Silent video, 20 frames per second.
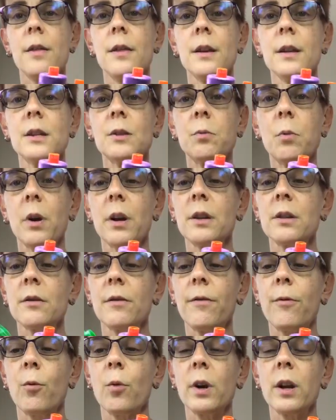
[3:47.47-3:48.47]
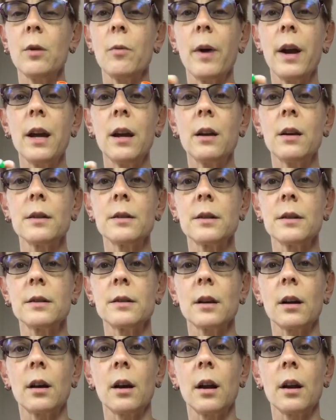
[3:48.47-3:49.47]
This one is a 40 weight because
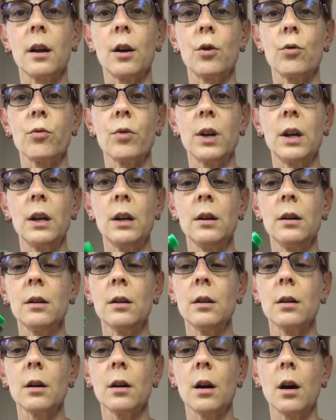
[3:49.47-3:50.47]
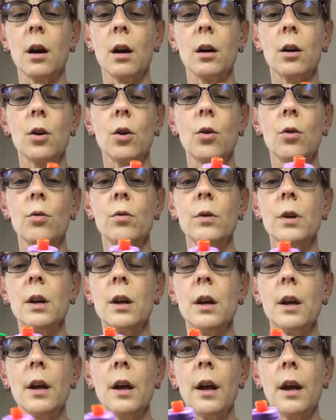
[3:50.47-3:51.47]
it's got a green
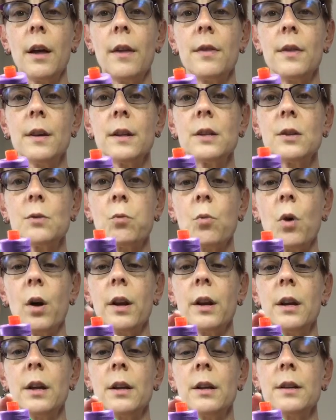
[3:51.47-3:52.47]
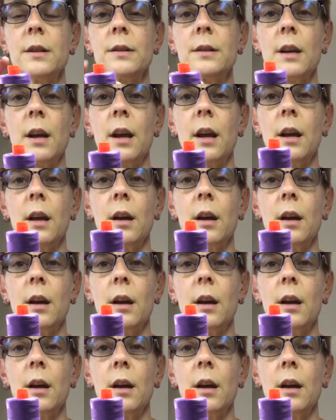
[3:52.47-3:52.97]
cone, and this one is